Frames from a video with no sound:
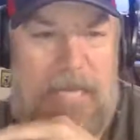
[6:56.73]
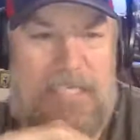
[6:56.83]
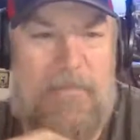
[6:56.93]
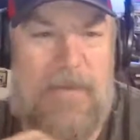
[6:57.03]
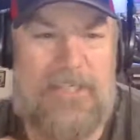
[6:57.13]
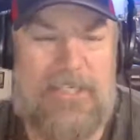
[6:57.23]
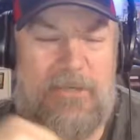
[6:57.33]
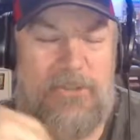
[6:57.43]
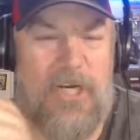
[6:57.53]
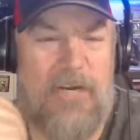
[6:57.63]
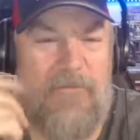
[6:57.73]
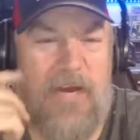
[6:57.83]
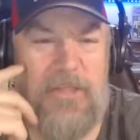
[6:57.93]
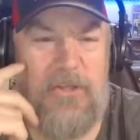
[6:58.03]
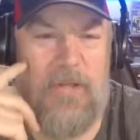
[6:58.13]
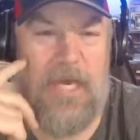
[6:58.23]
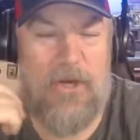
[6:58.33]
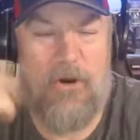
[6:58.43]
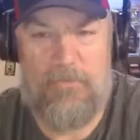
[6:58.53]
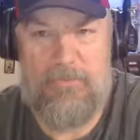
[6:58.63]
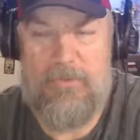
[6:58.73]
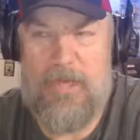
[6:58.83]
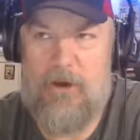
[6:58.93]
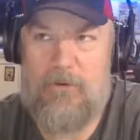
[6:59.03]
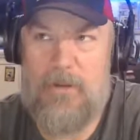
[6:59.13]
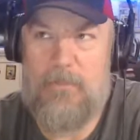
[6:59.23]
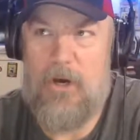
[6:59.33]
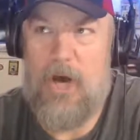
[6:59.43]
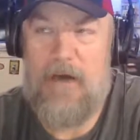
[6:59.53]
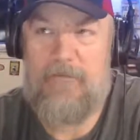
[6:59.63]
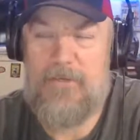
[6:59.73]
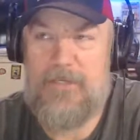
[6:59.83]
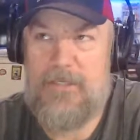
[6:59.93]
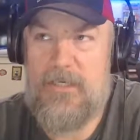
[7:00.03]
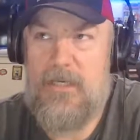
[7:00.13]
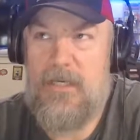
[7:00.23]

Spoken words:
magazine boxes. I was trying to find through like Office